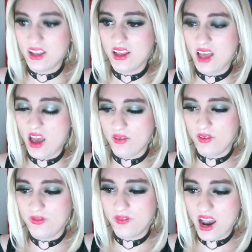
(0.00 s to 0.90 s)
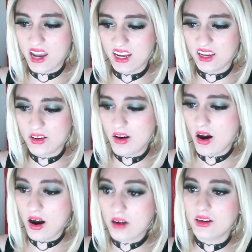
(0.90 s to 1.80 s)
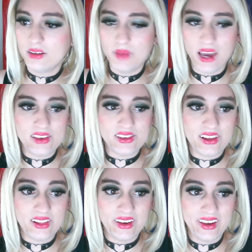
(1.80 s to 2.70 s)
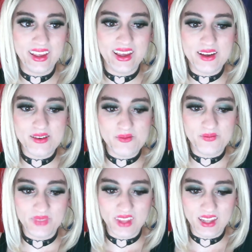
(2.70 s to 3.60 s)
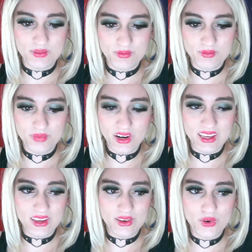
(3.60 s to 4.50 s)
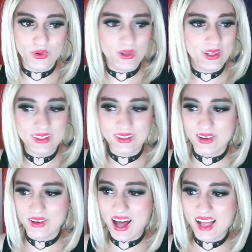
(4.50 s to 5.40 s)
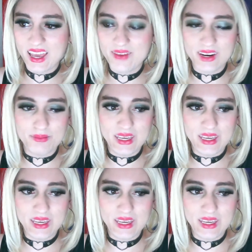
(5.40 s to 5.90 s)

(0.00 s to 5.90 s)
have a fighting cock, basically. It's pretty cool, so I'll give it a B